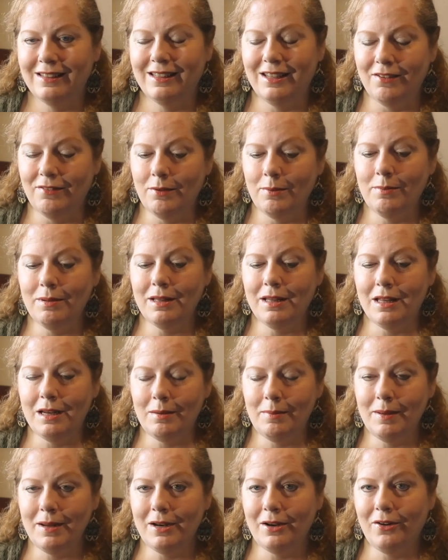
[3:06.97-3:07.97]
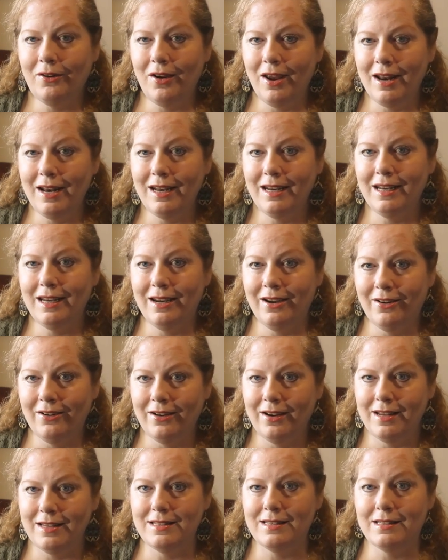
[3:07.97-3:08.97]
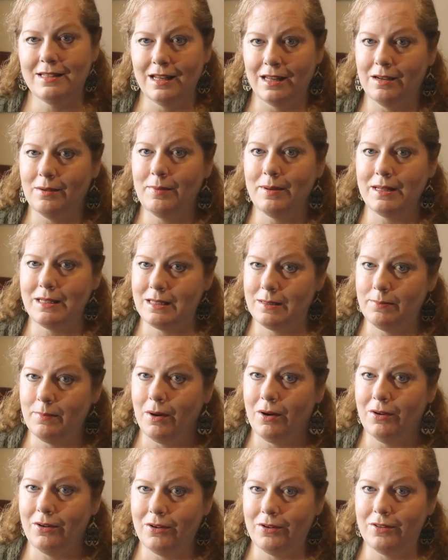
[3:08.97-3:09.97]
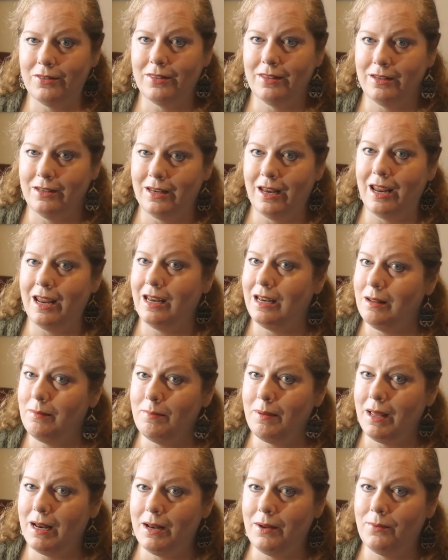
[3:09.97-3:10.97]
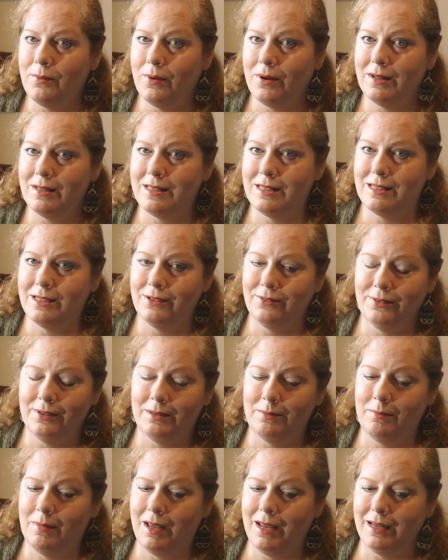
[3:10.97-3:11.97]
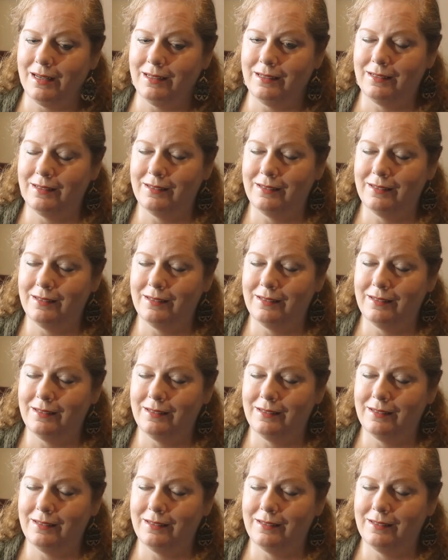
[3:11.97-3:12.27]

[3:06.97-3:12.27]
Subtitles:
Give him a little bit of credit here. He's a little bit smarter than anybody wants to admit.